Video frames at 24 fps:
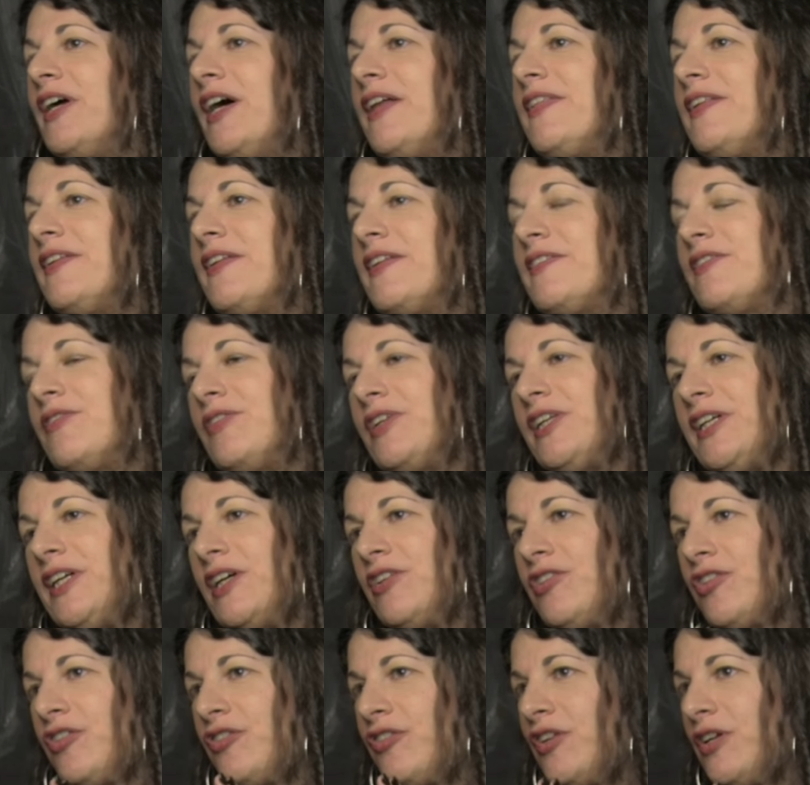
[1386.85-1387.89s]
I think that's a really
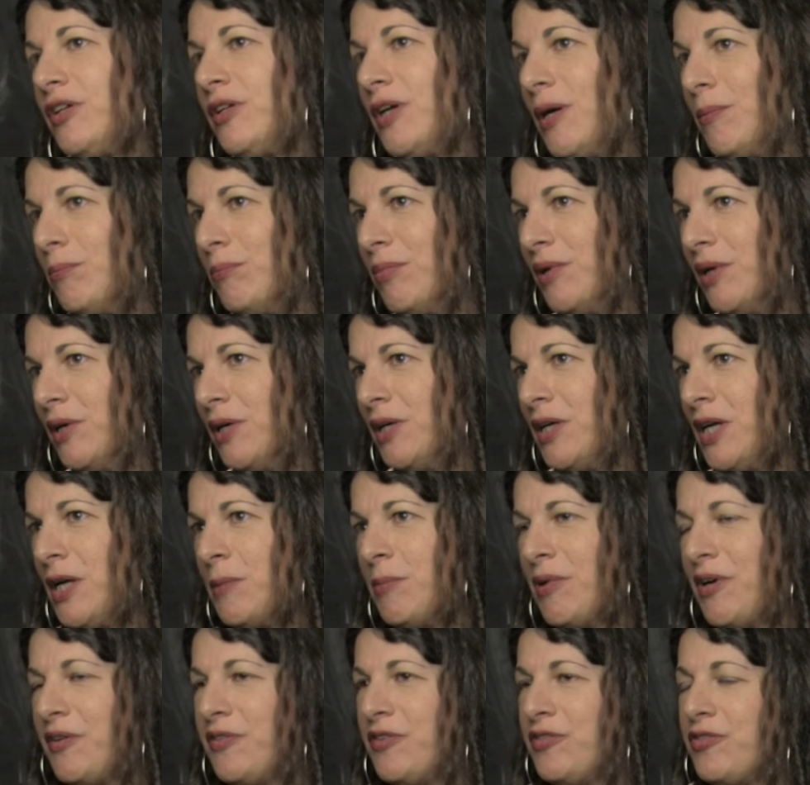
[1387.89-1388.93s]
interesting number
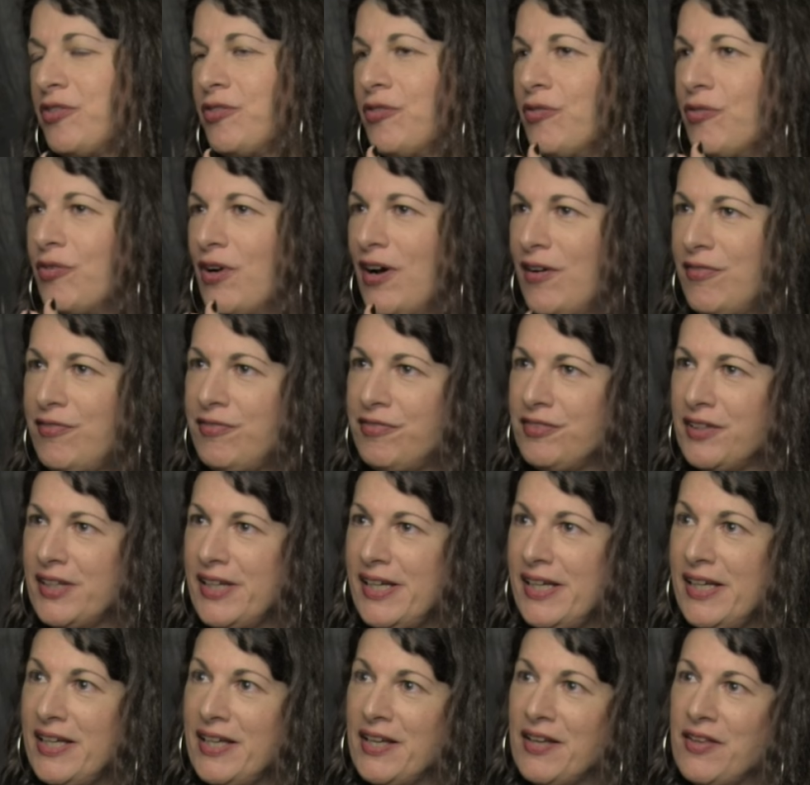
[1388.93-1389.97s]
because it's
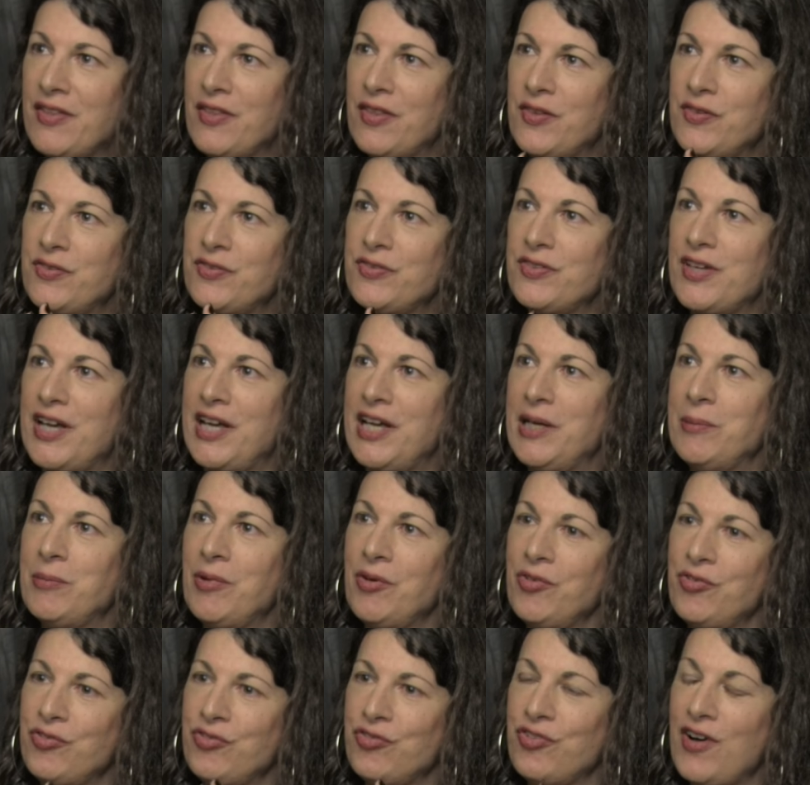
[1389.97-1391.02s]
roughly the same
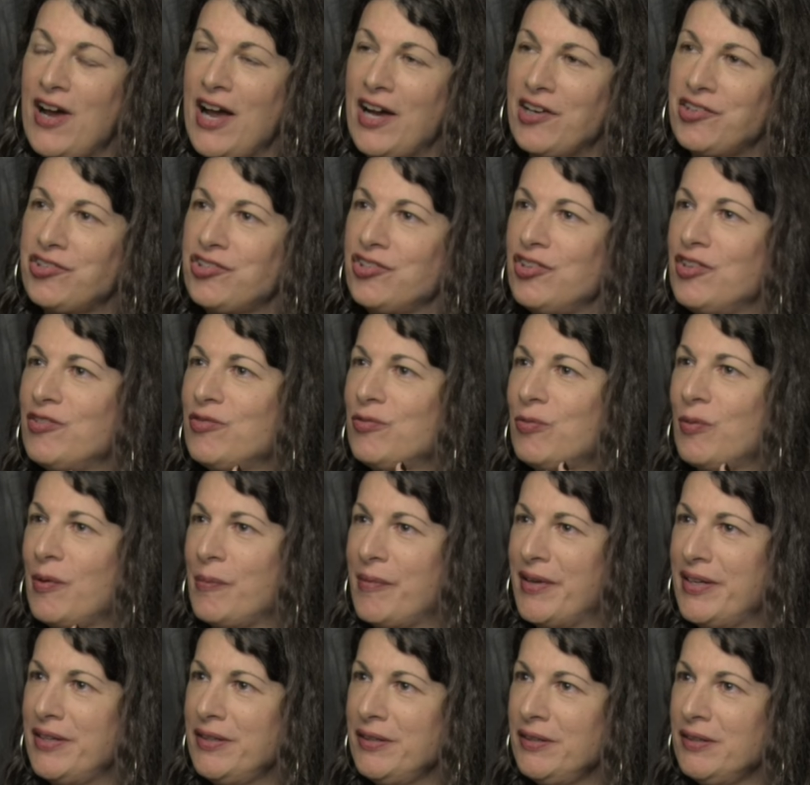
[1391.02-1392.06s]
fraction of
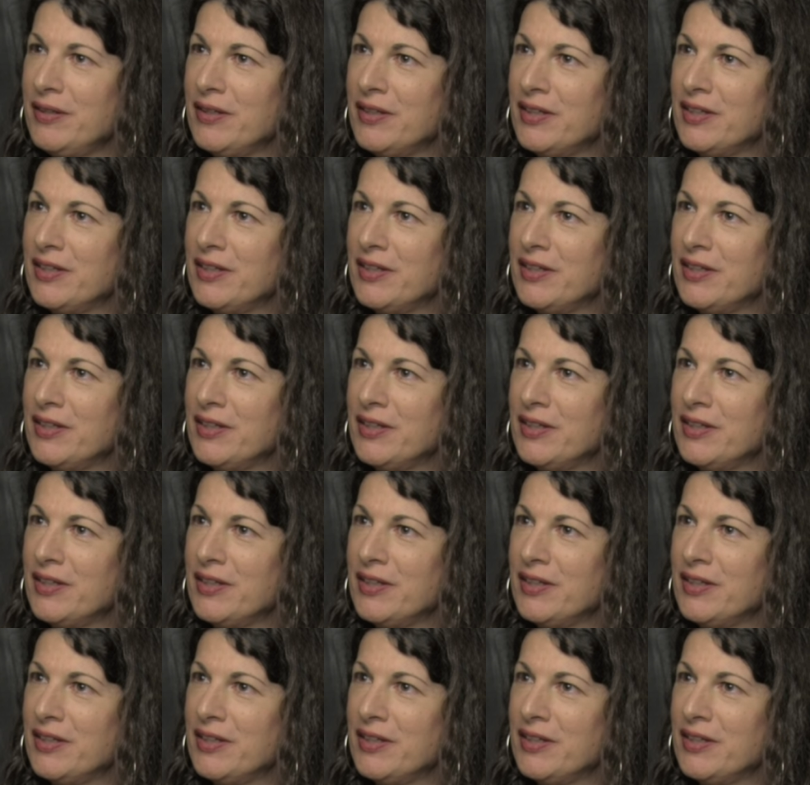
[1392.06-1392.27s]
women